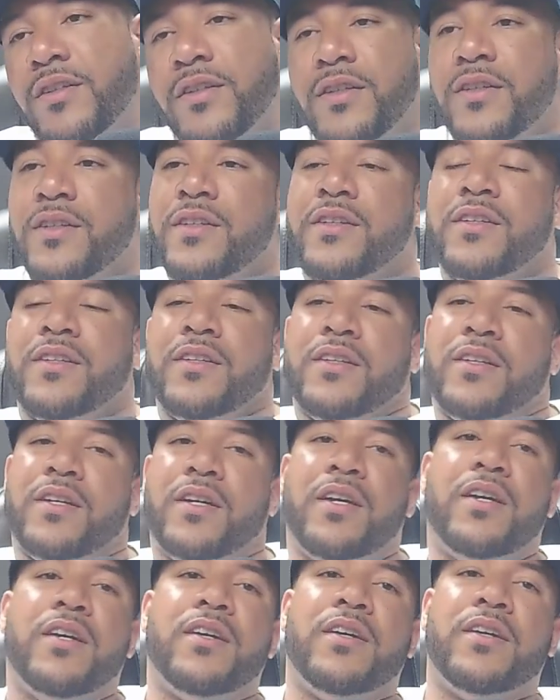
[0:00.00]
Yeah.
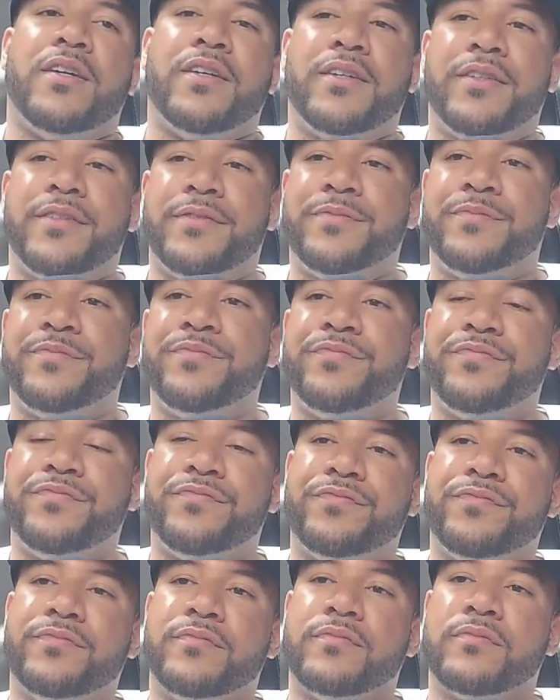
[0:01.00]
We got to
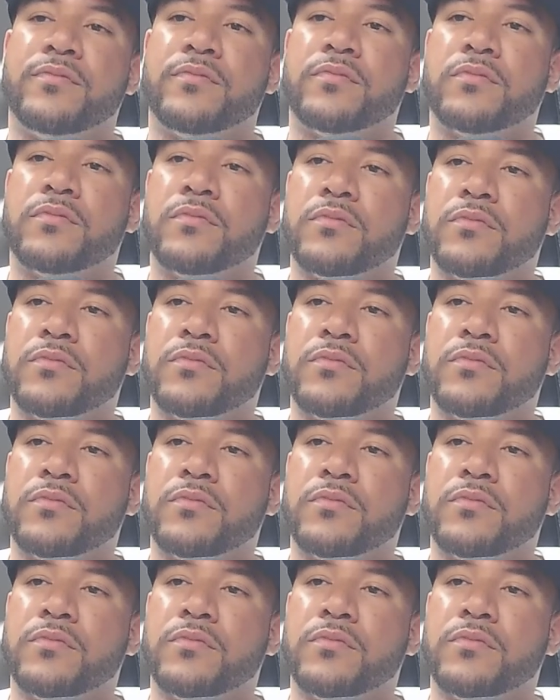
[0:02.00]
real talk though.